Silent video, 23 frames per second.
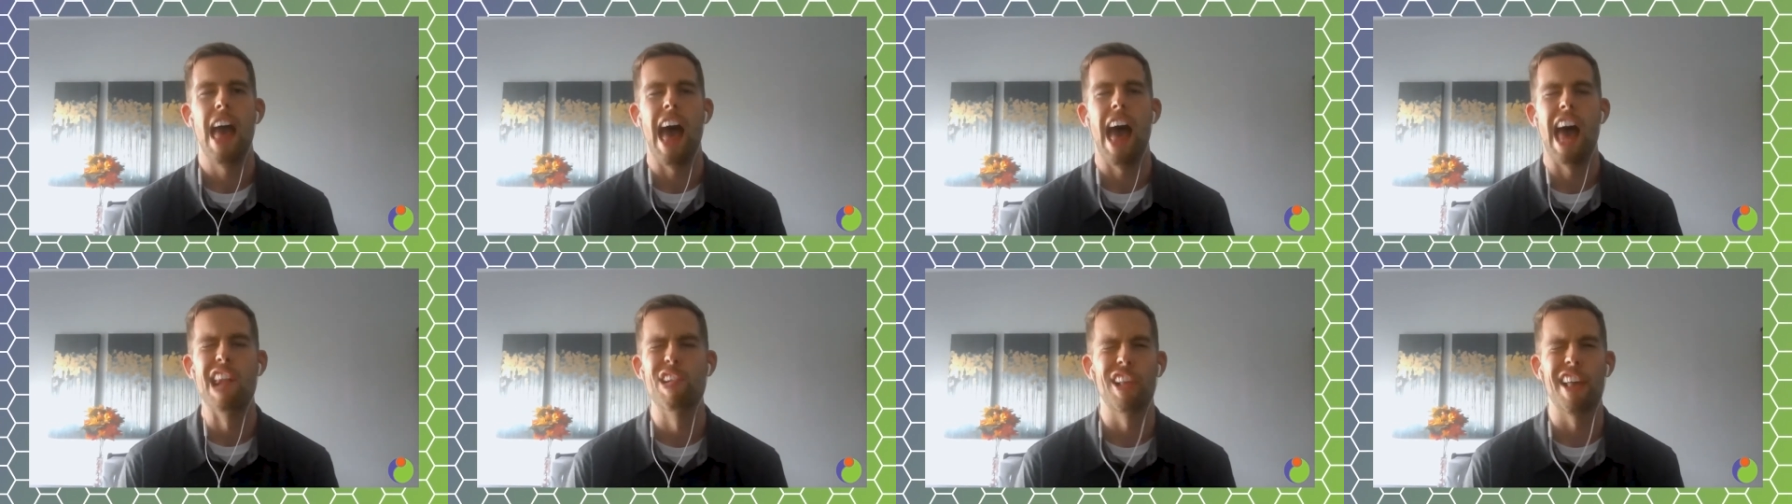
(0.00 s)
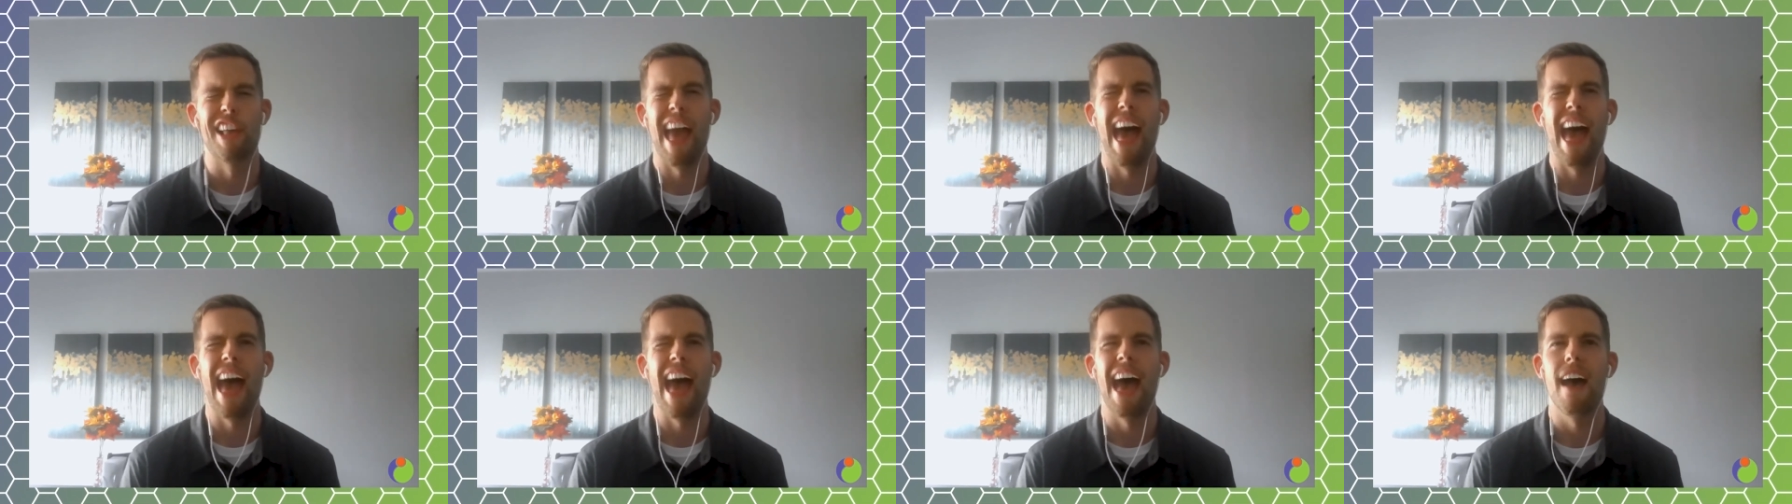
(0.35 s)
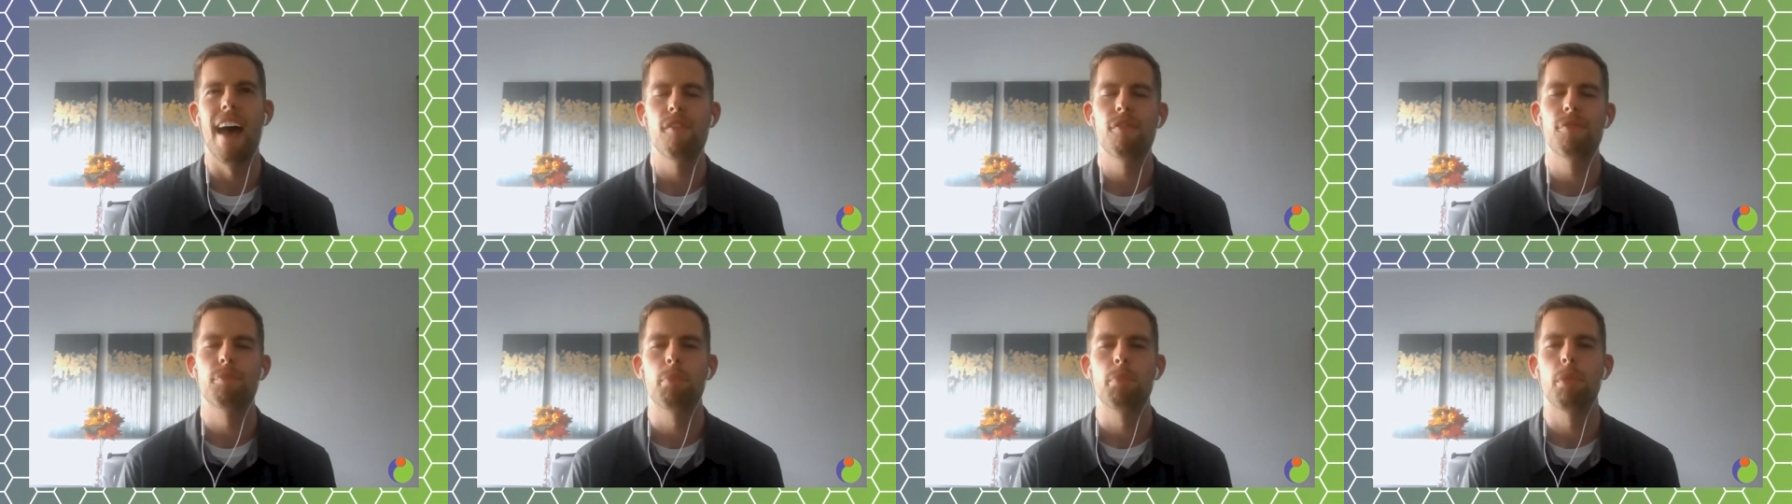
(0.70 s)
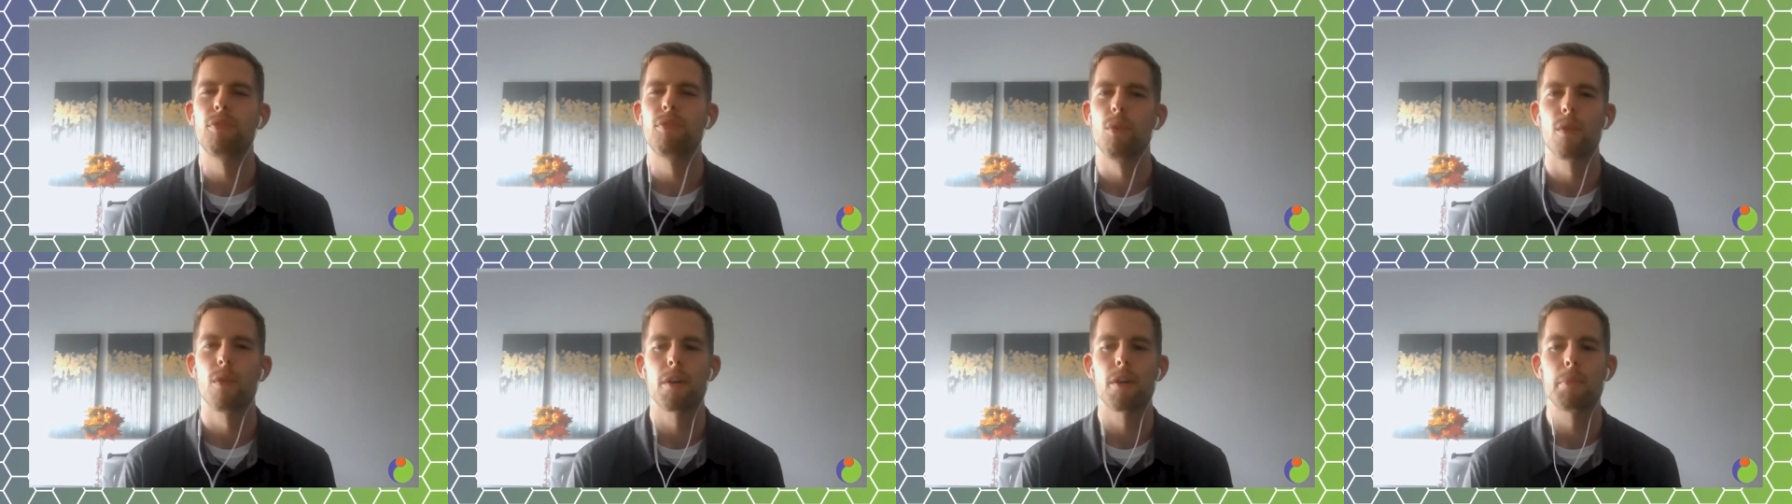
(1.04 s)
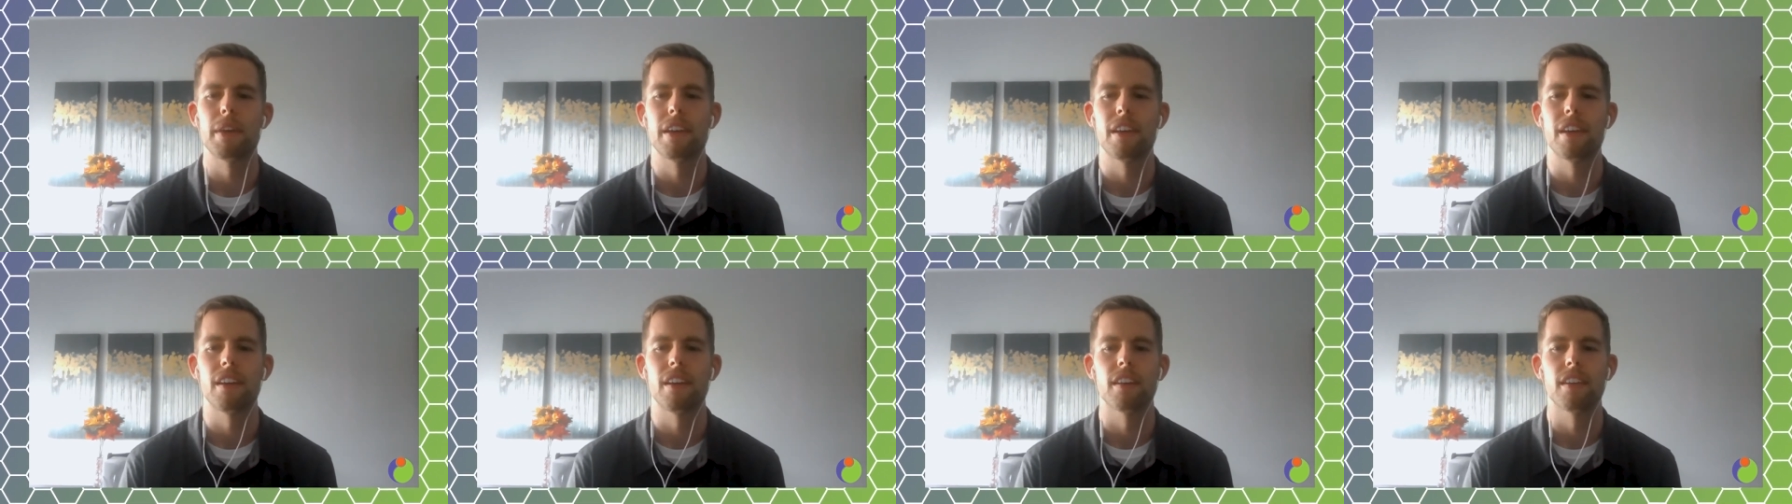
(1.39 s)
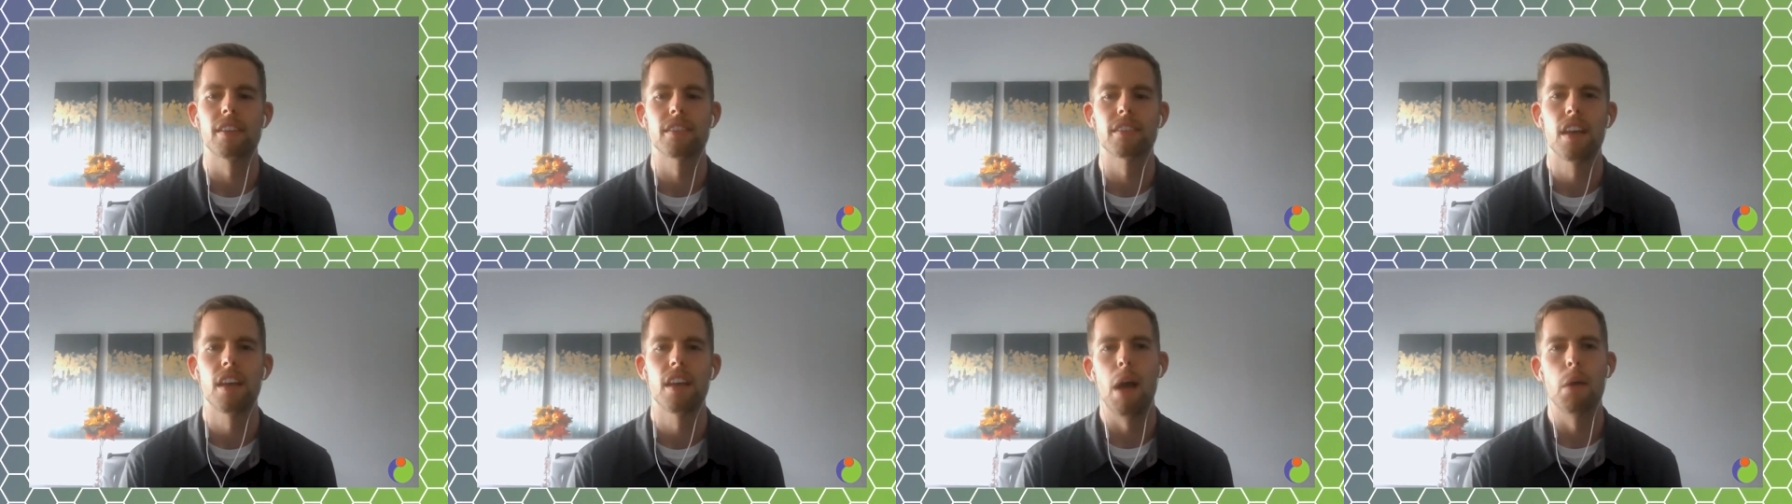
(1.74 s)
I didn't really have before
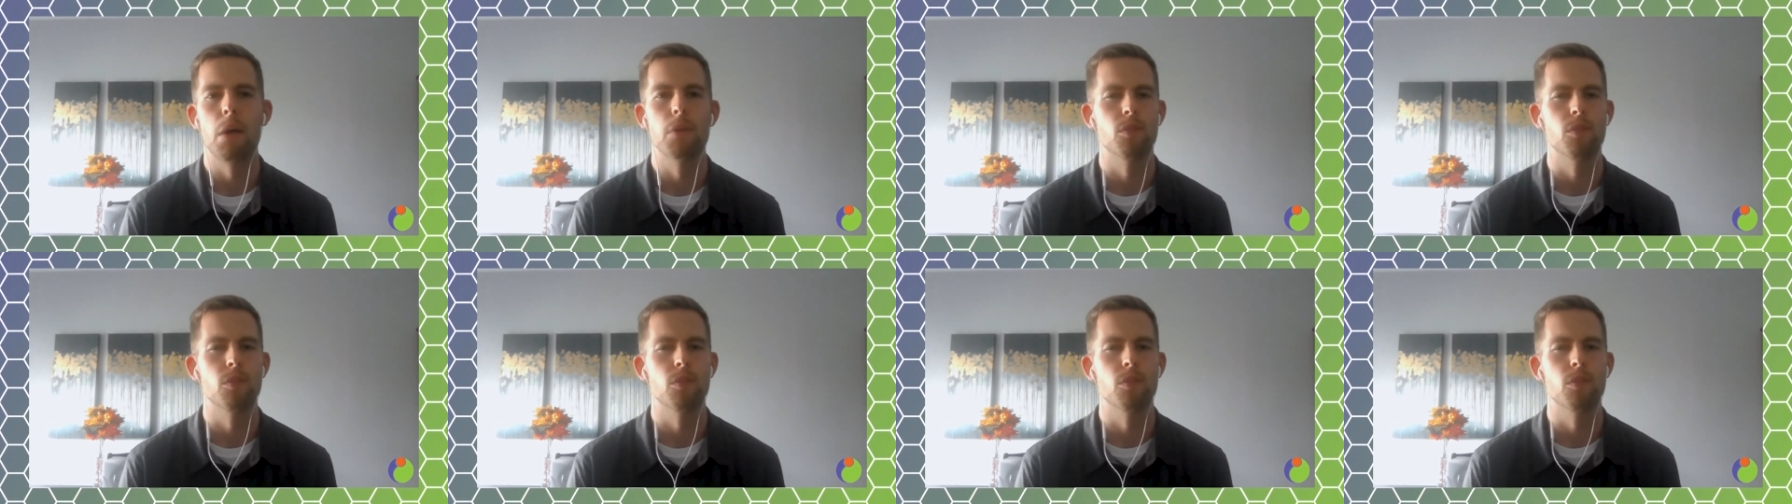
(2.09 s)
because